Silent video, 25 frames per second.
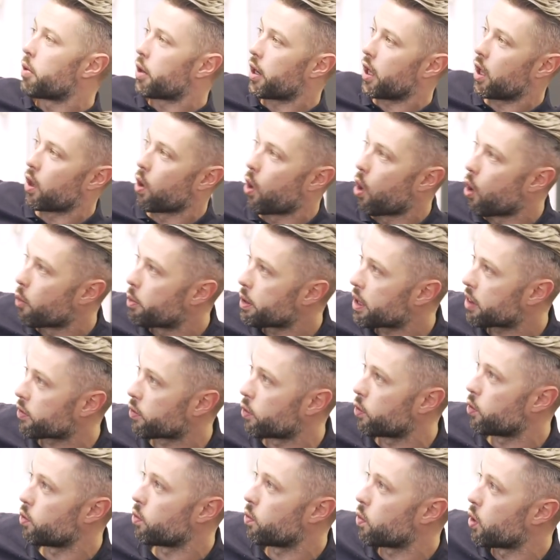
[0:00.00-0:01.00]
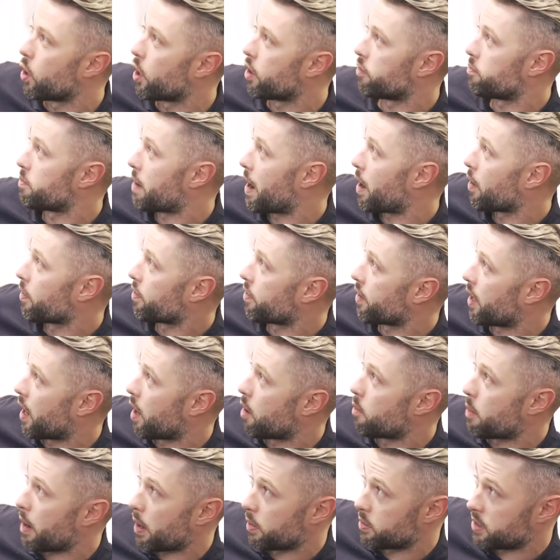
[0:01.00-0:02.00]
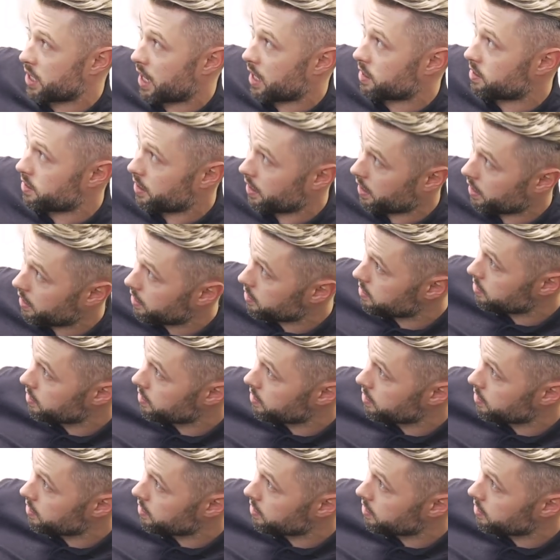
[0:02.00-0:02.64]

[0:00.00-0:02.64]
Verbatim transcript: but it'll all be through word of mouth and outbound tactic.